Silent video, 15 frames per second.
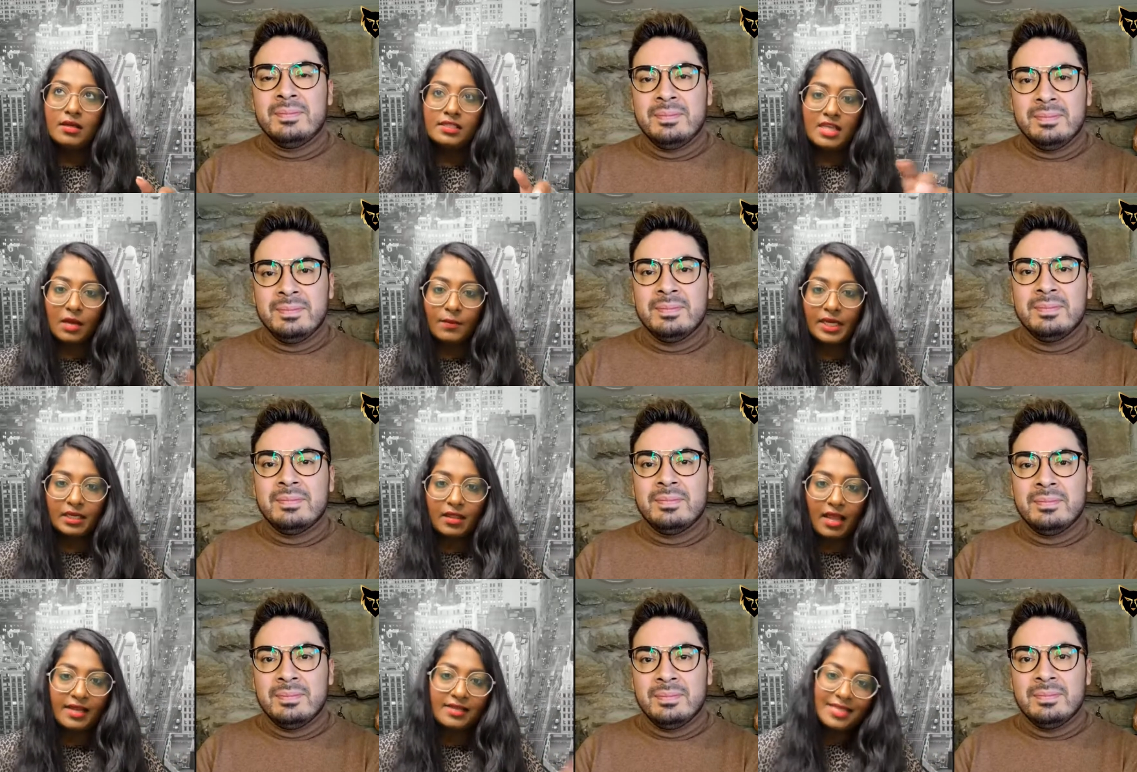Speaker 1: tell my
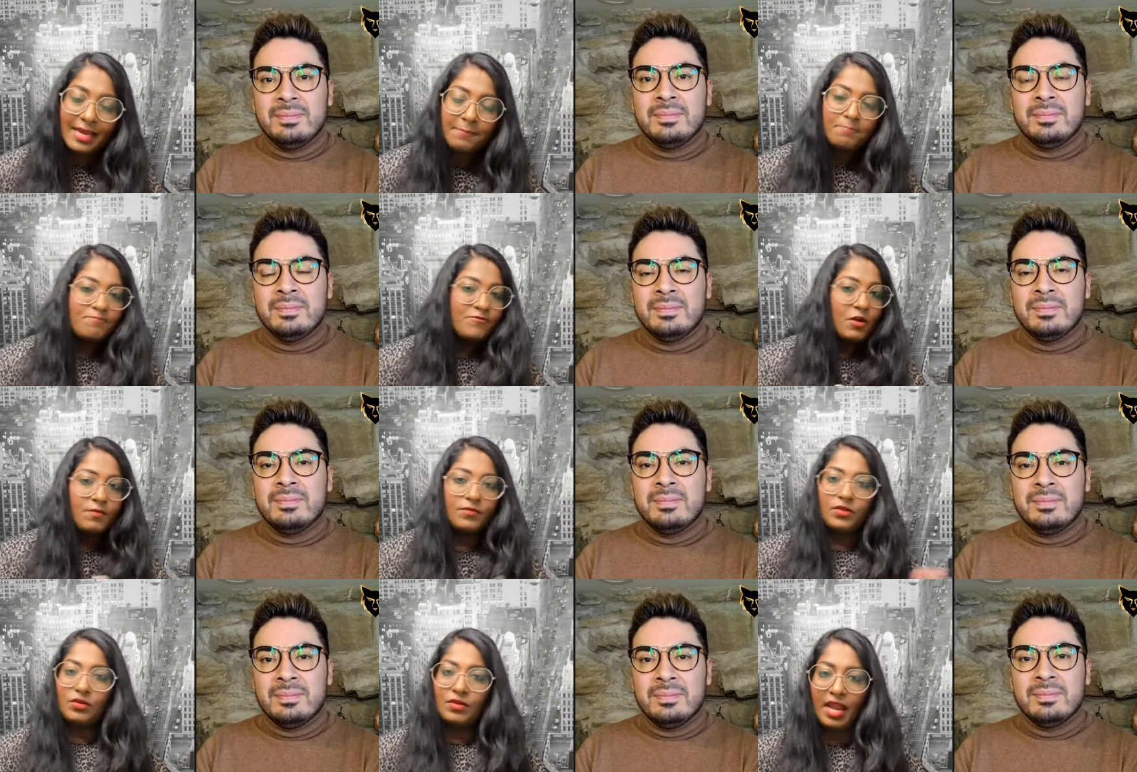clients, hey,
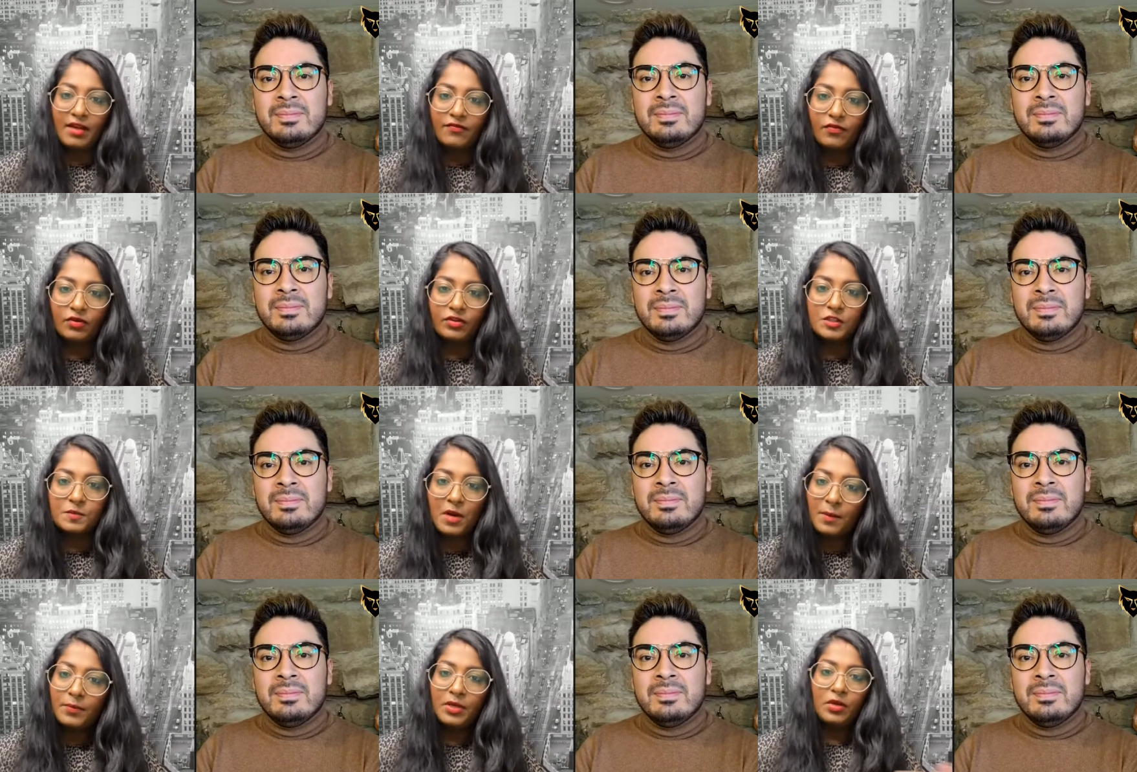nope, you can't afford
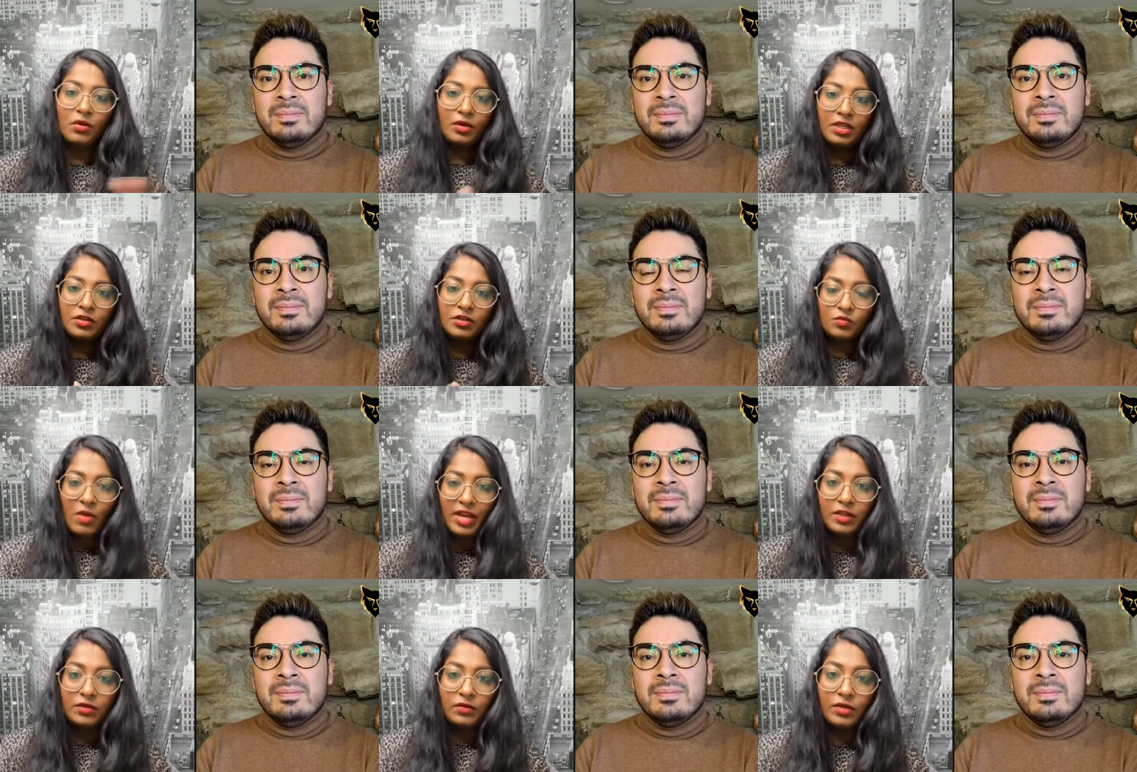this property, or here's
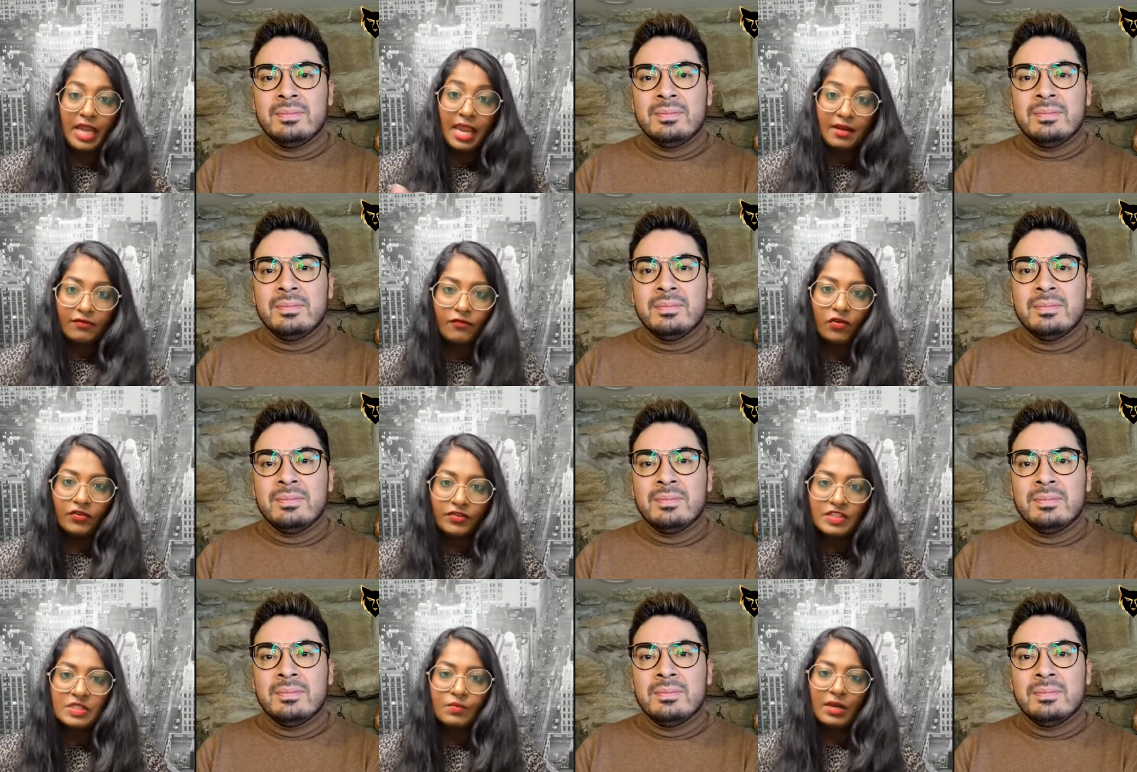why you can
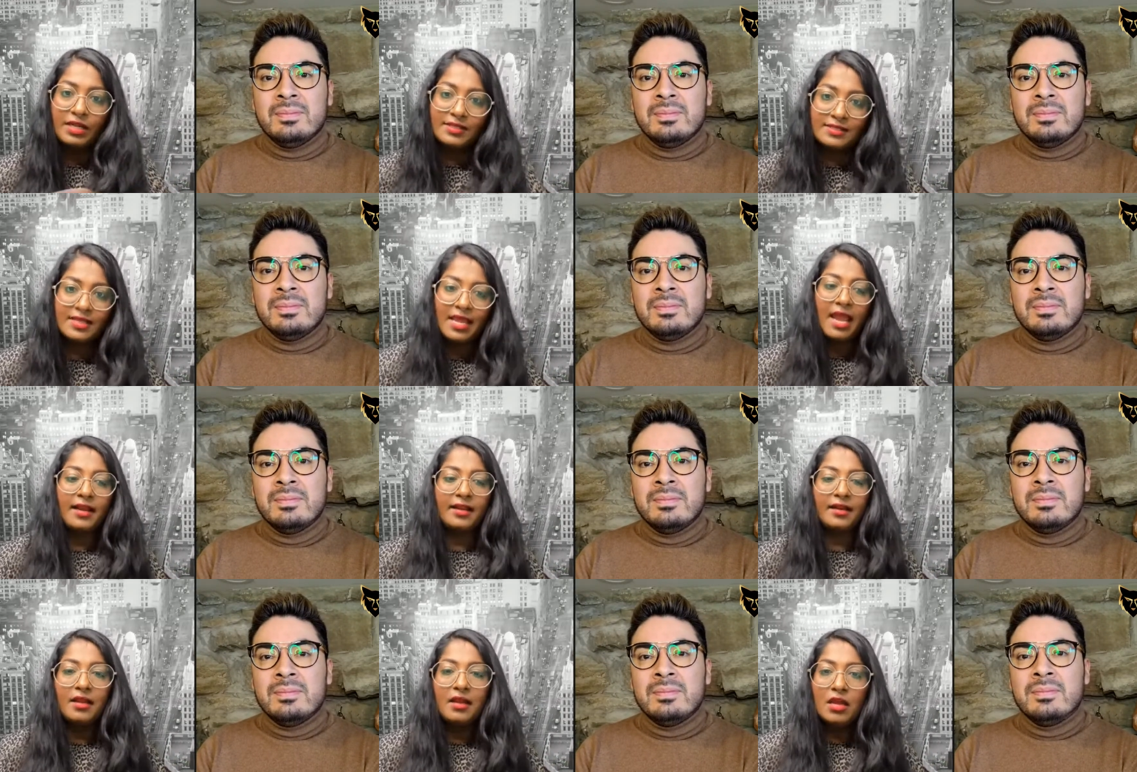afford this one
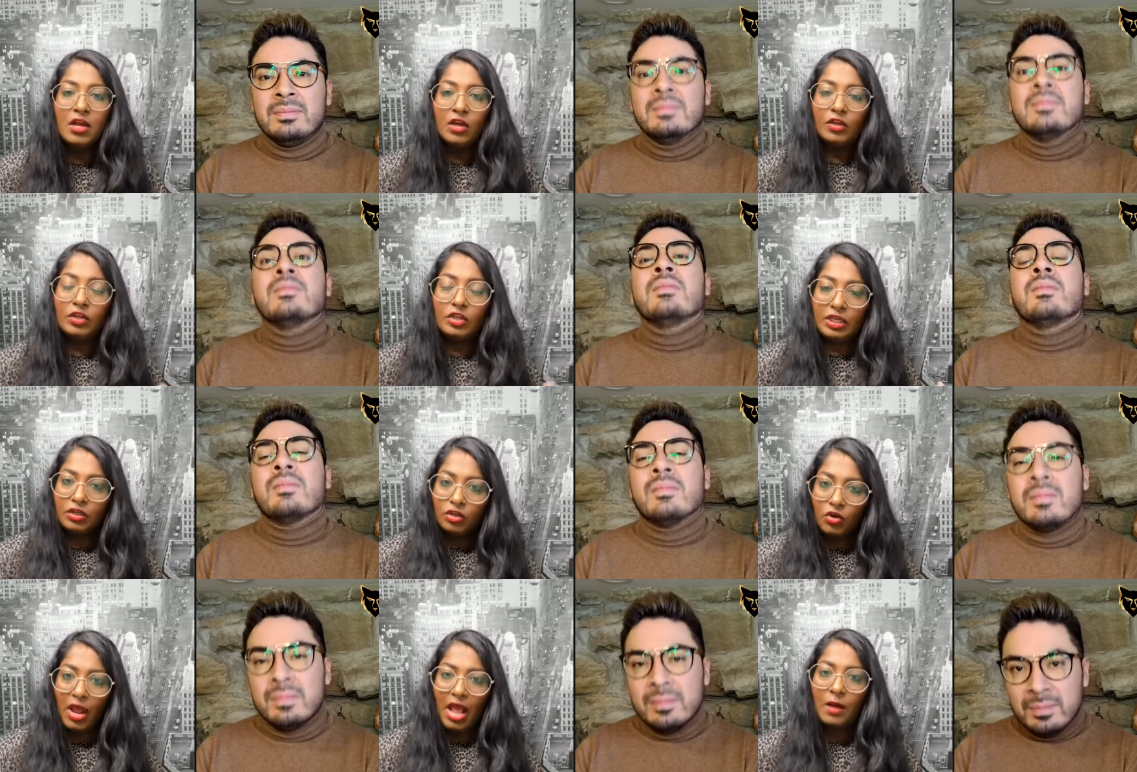instead, and
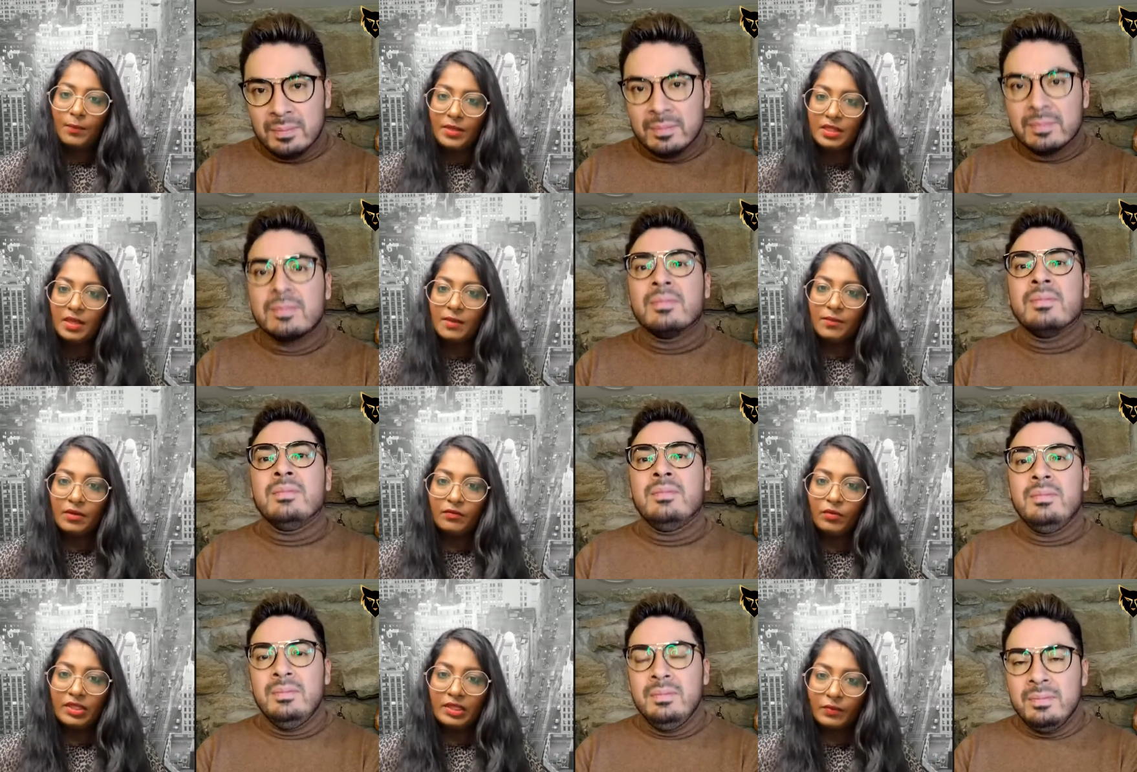you know, helping
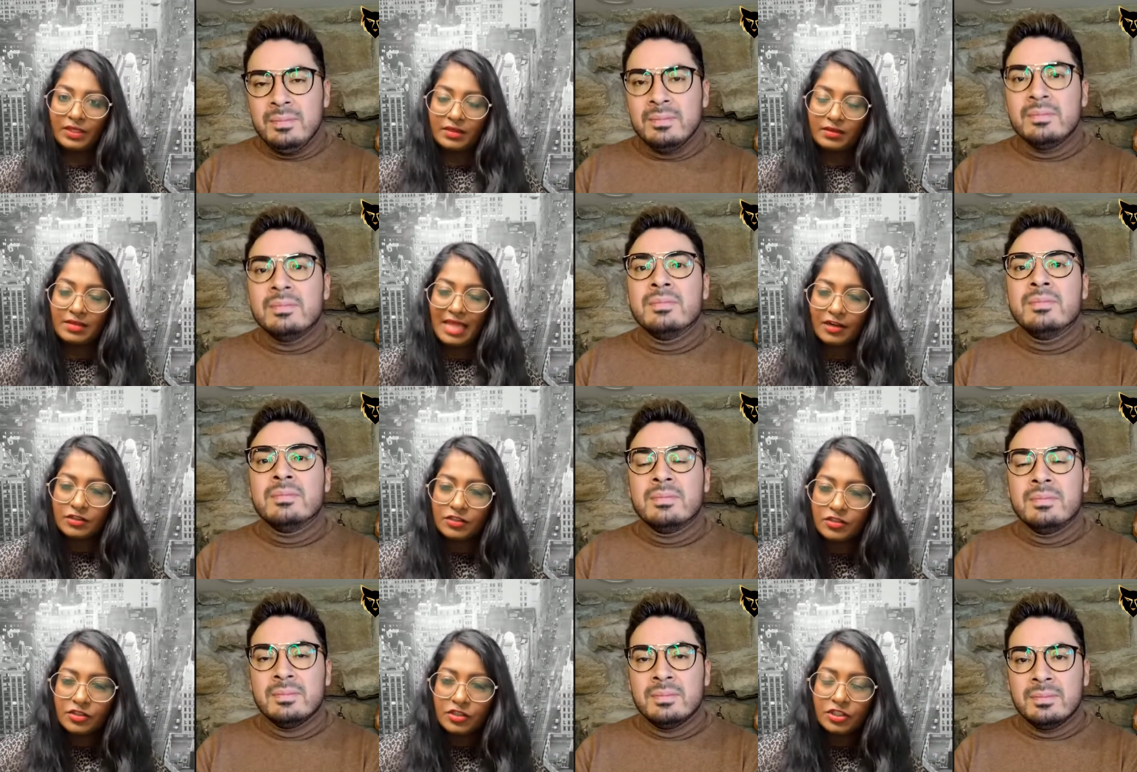them with with
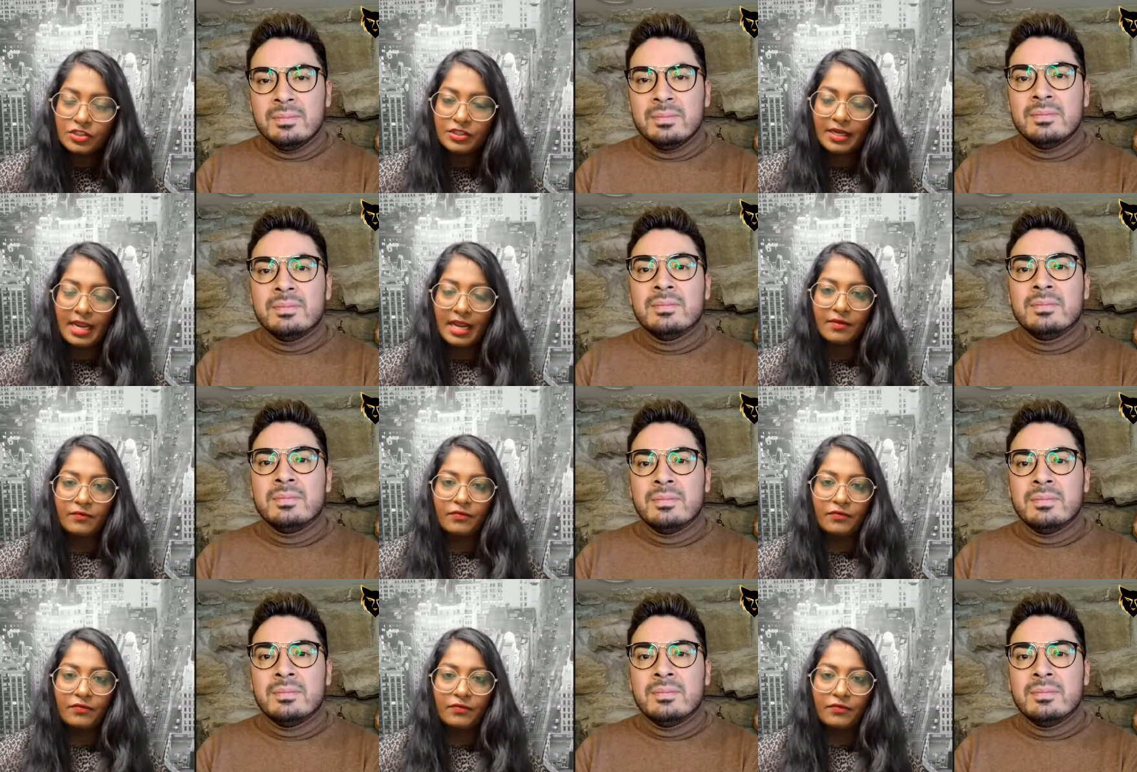that search. And I